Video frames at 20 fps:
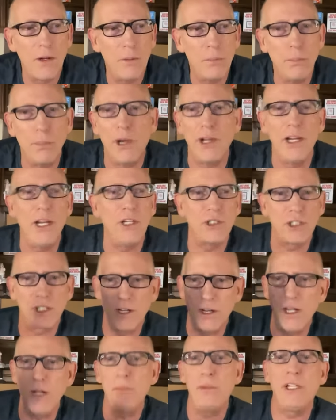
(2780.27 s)
But he's
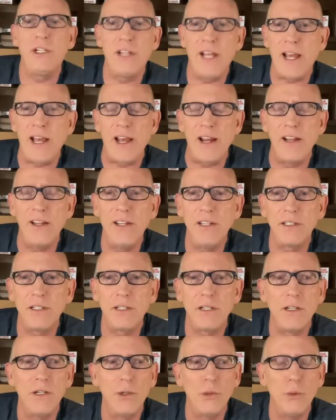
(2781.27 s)
going to be dead.
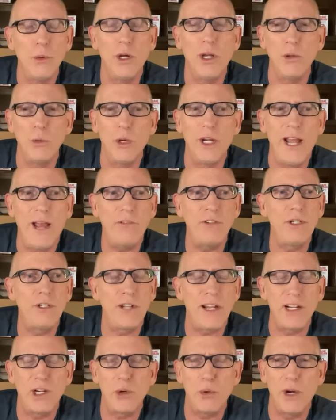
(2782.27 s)
We have to
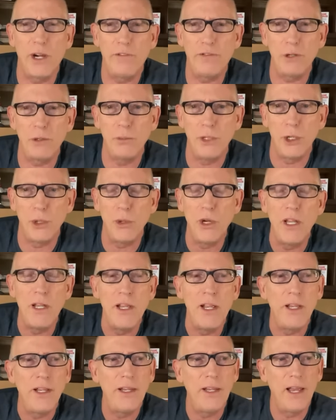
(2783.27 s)
take away from you.
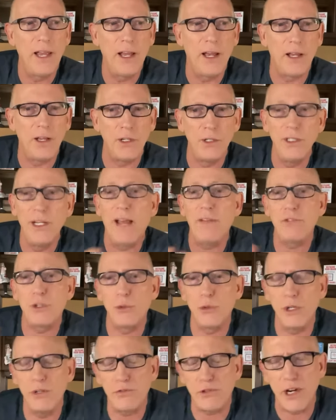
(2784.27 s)
You have to
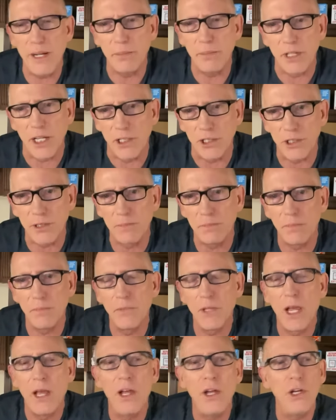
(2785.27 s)
reframe this.
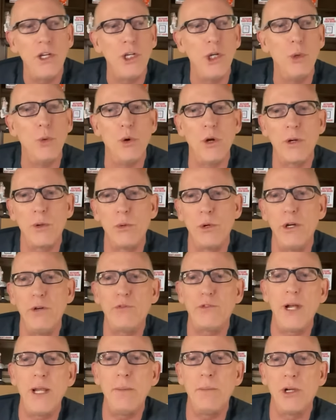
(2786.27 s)
You want to
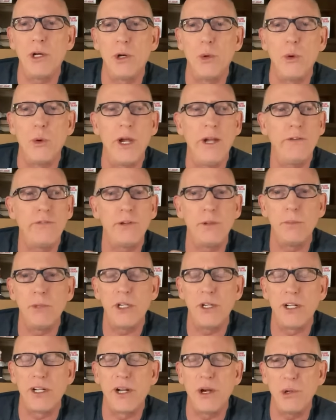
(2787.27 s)
reframe it away from a
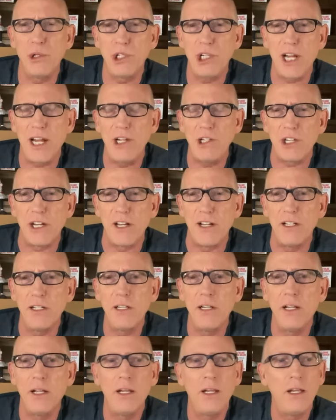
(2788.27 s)
negotiation
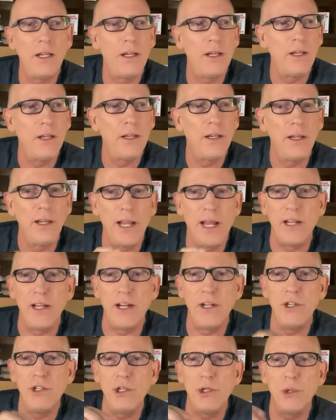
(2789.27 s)
and
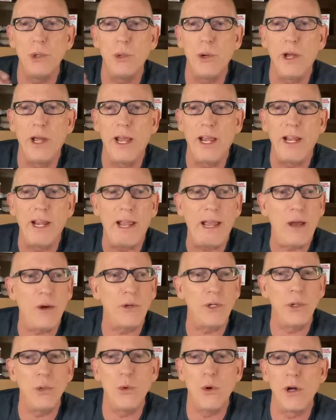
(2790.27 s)
into a how do
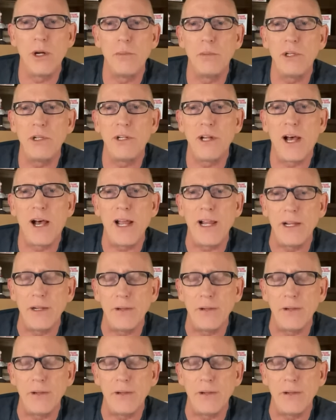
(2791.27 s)
you want him to die.